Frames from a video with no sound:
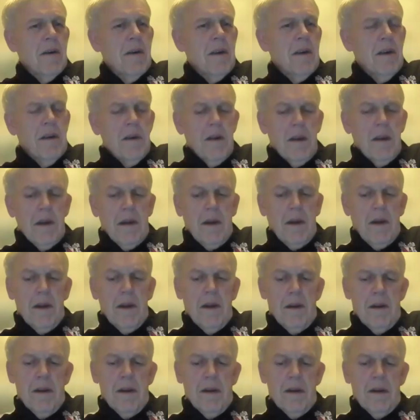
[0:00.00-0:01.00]

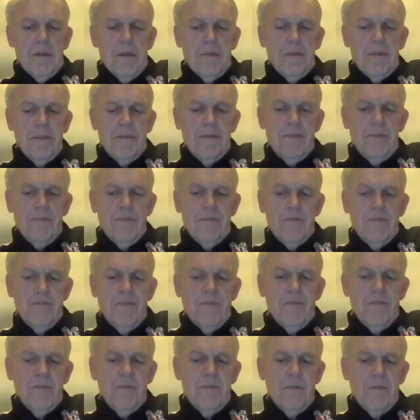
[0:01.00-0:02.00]

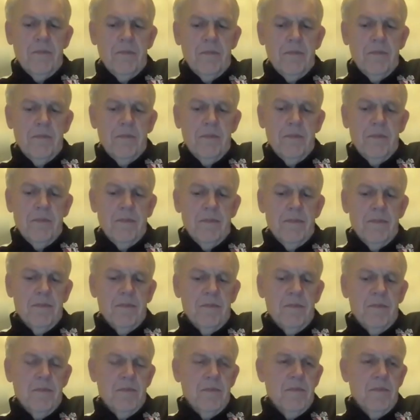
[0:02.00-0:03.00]

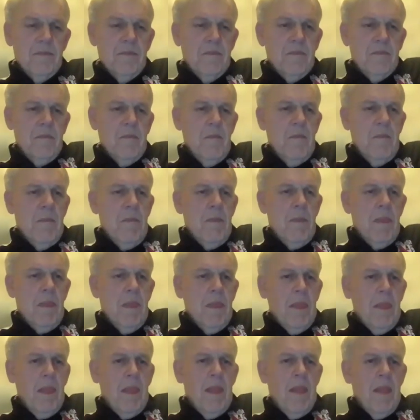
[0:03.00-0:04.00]

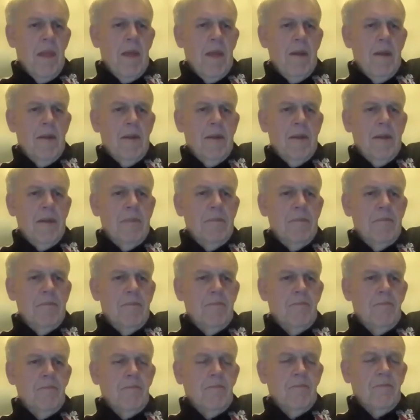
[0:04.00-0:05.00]

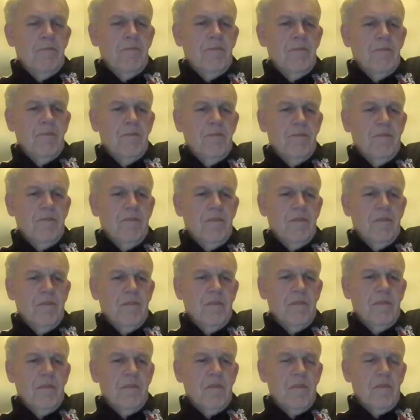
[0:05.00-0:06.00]

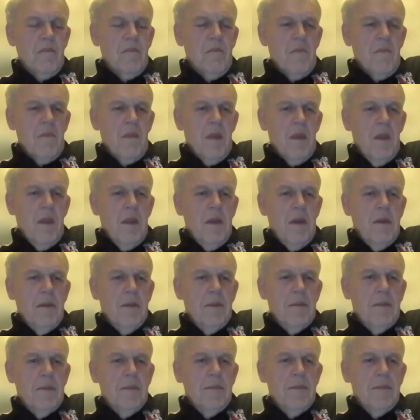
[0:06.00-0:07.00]

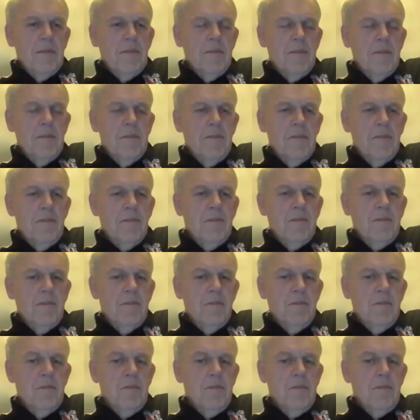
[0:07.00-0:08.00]
(not speaking)